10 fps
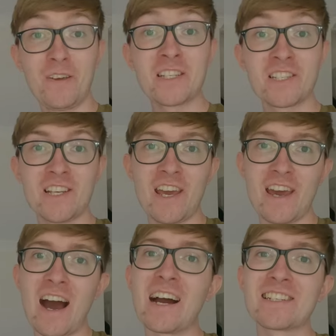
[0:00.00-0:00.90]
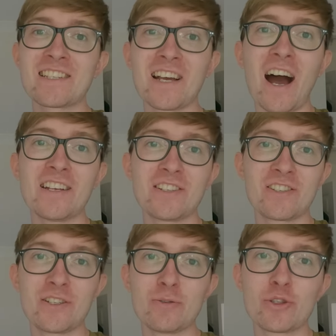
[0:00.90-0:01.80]
This year, I decided
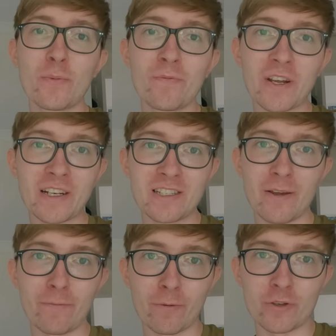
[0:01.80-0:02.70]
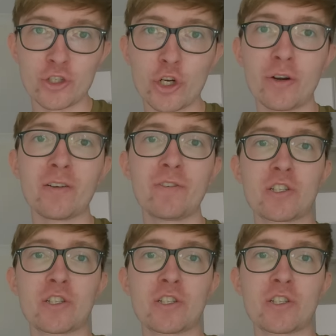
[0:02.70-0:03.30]
to do something different during